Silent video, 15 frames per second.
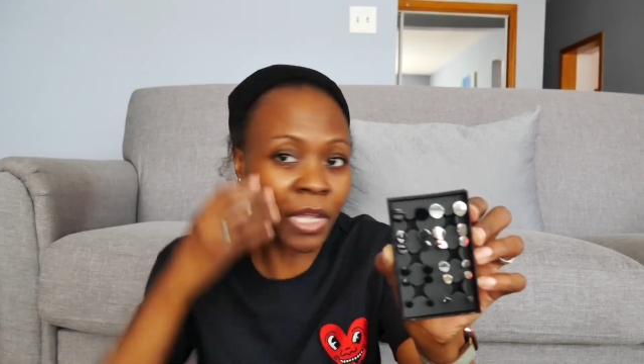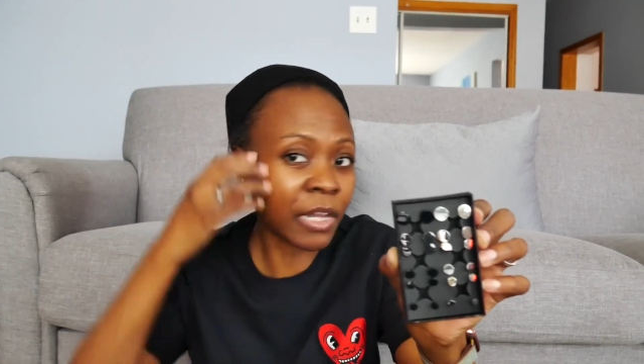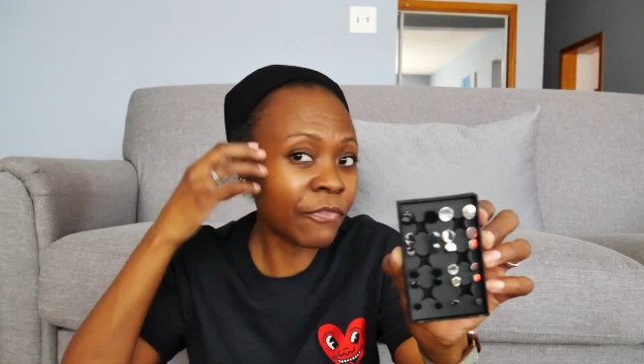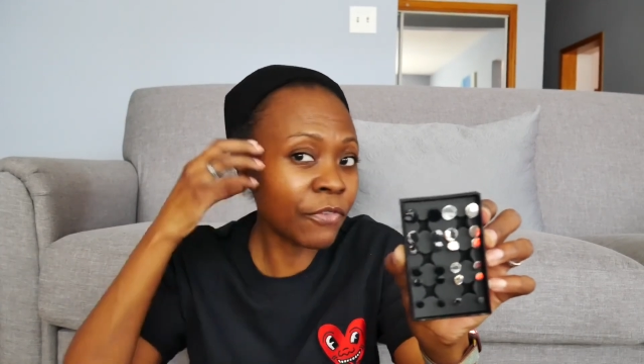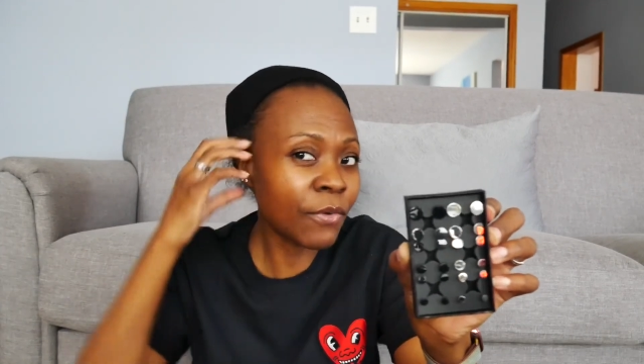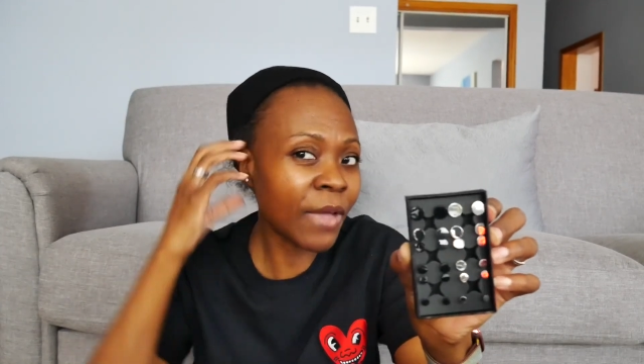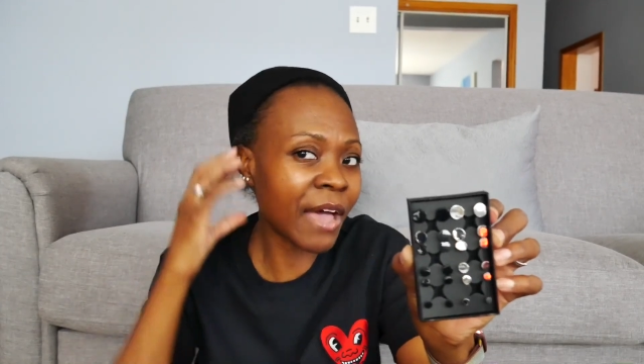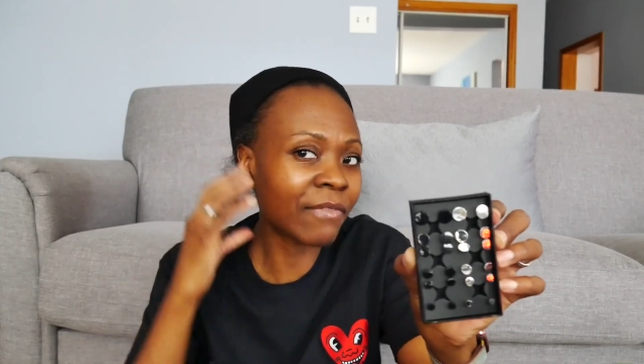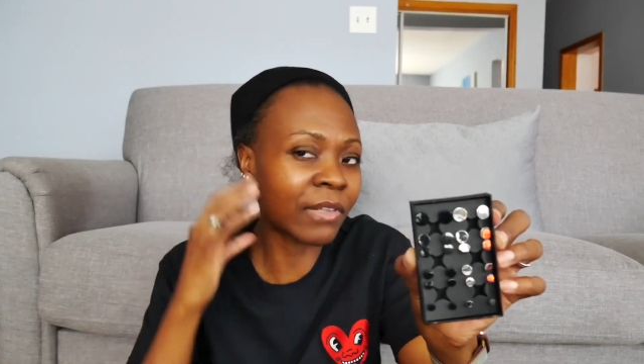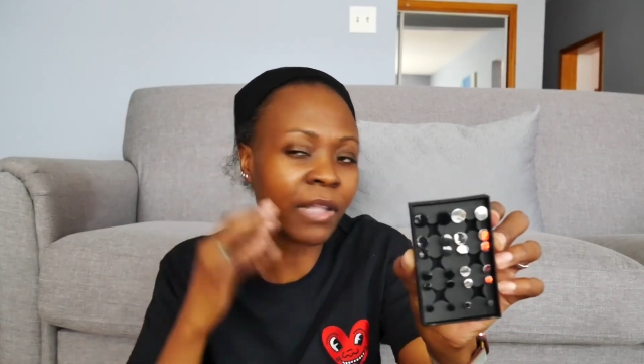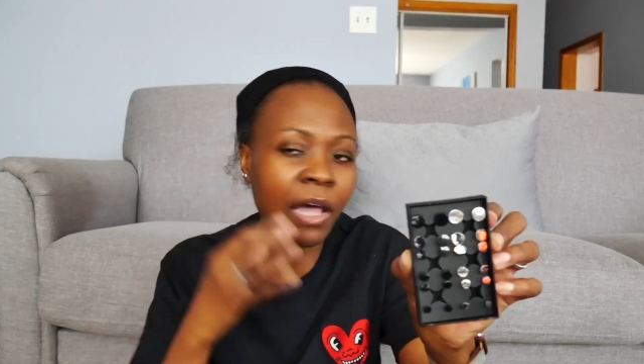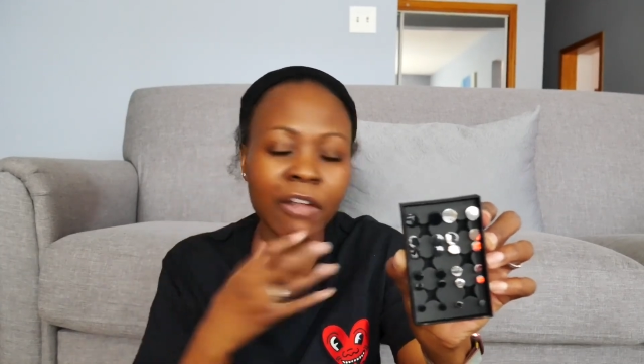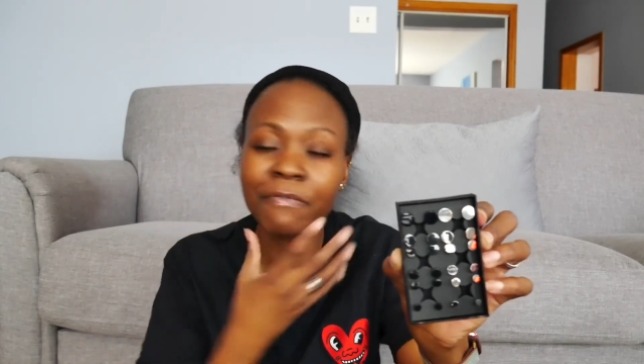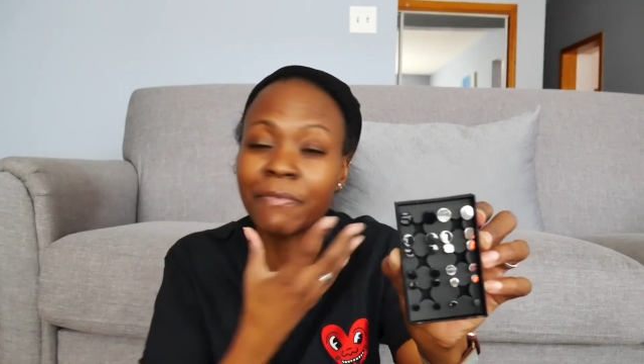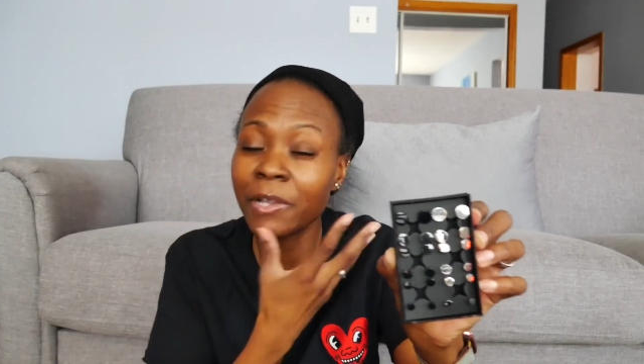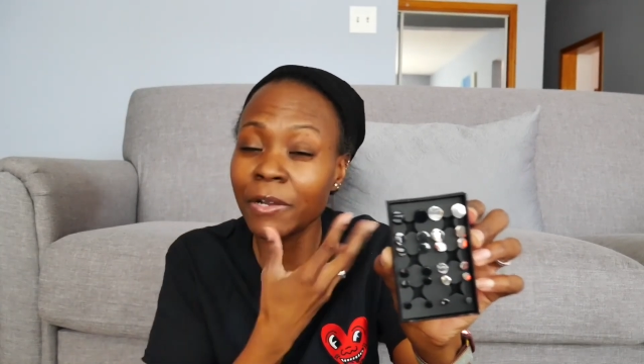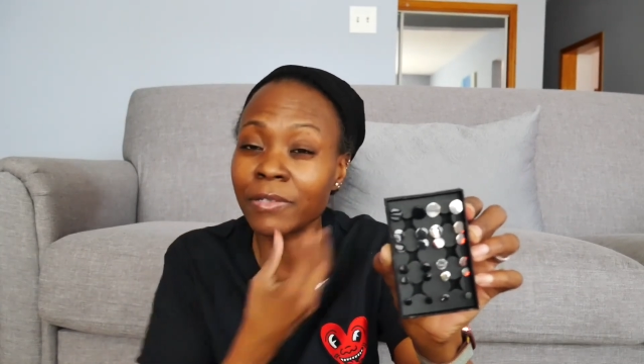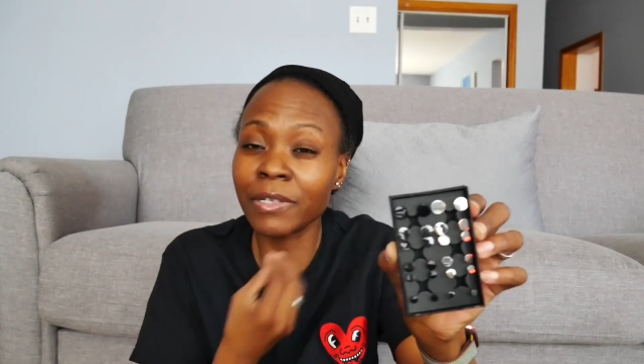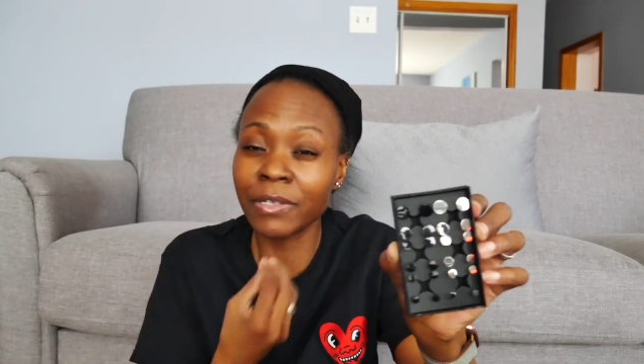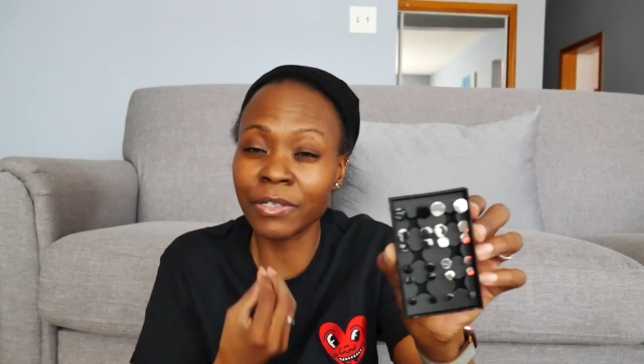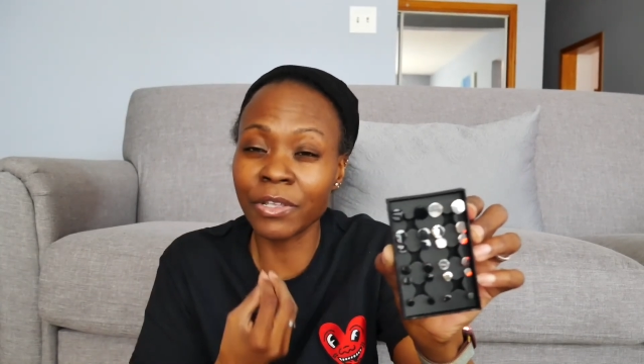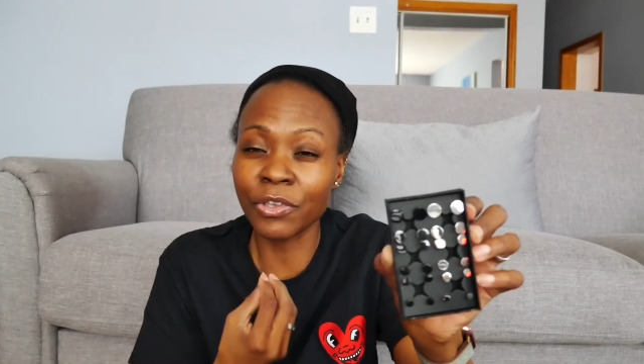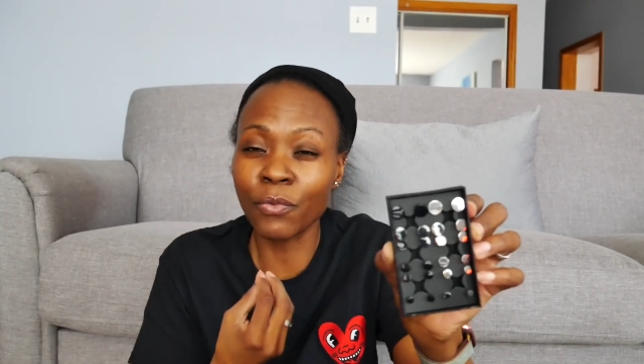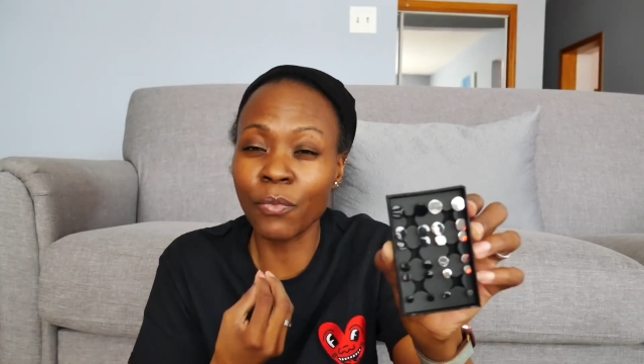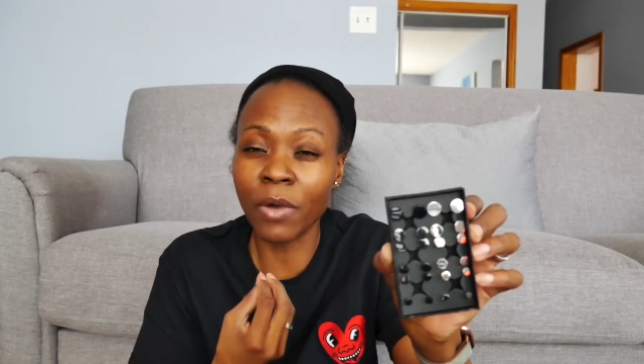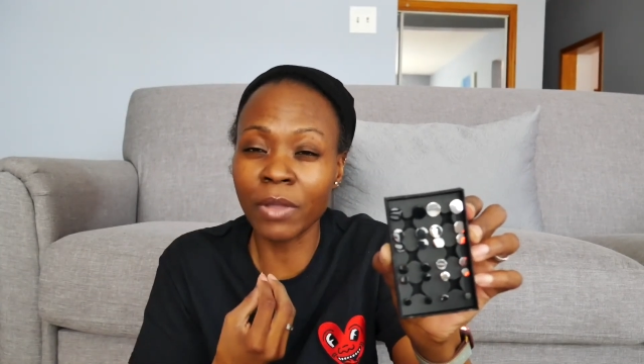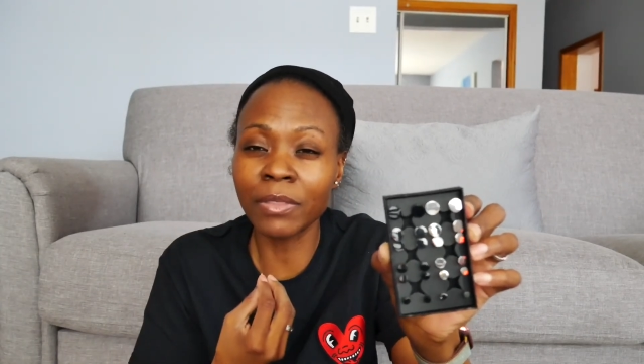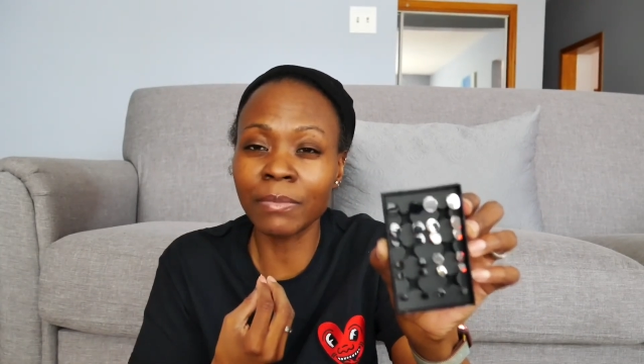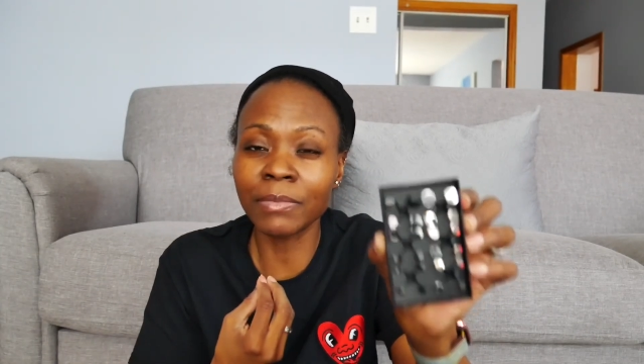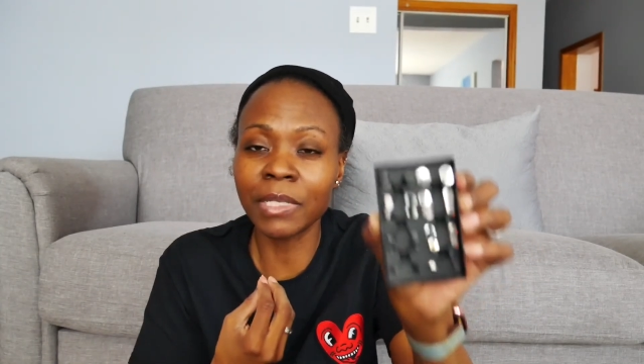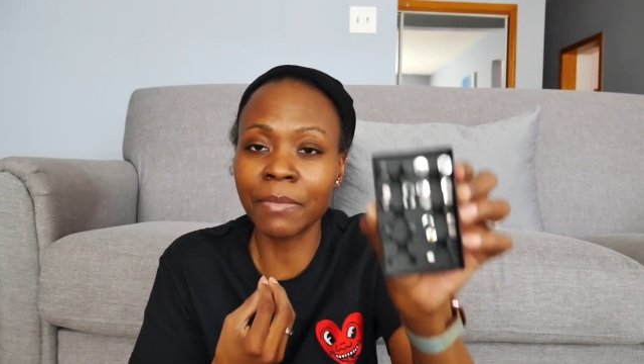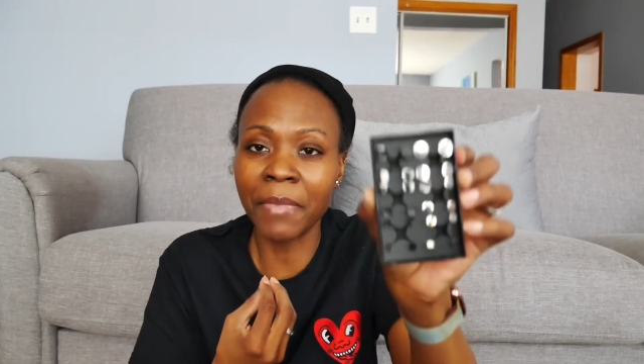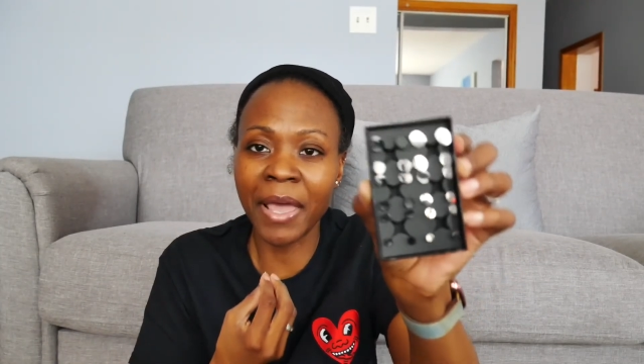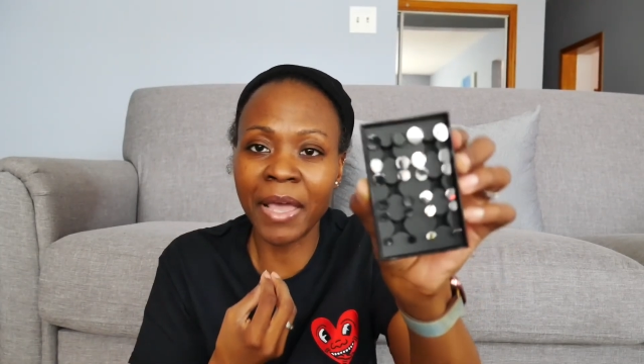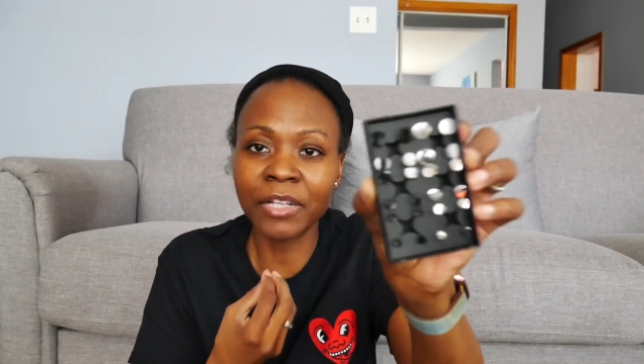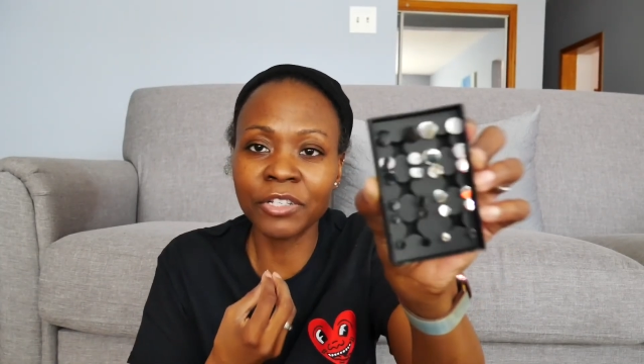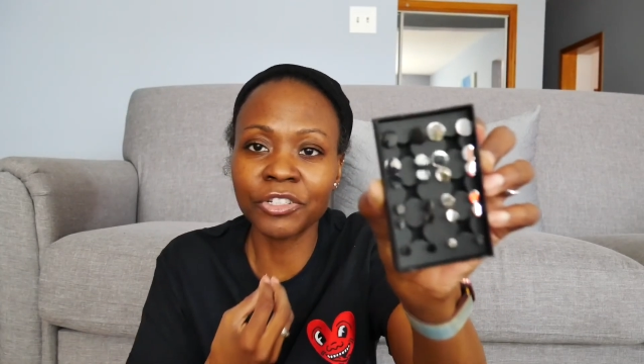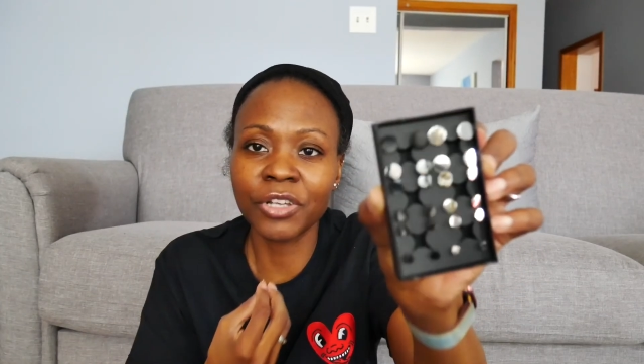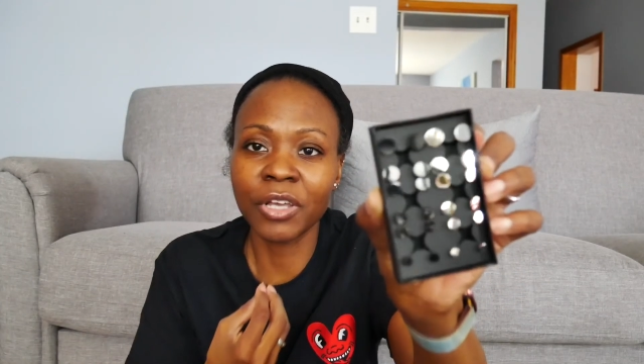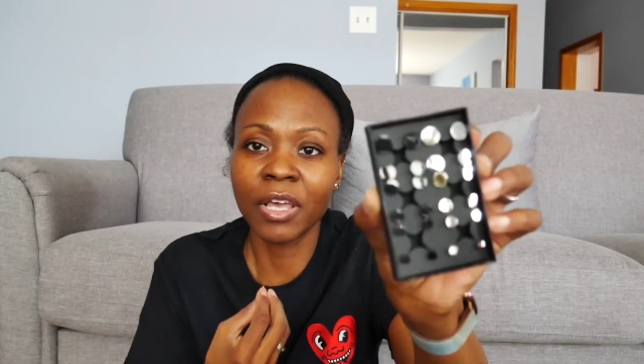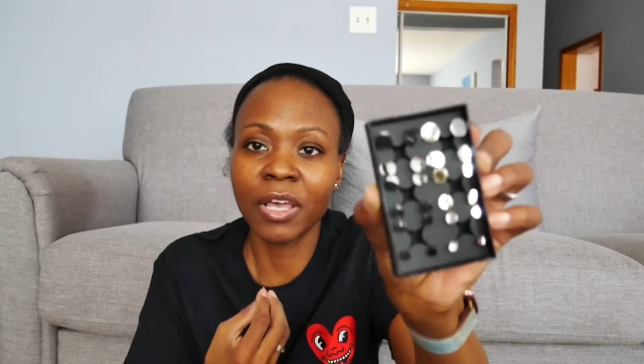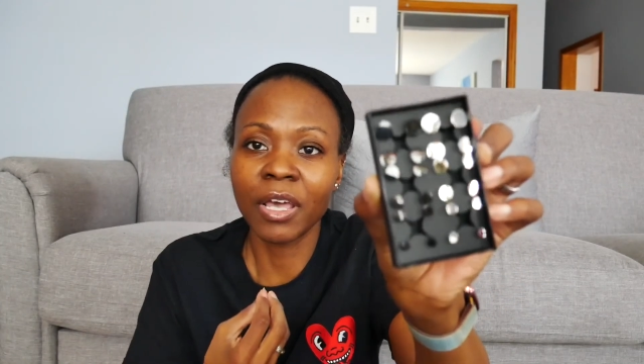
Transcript: and if you have a lot of piercings and you want them to match,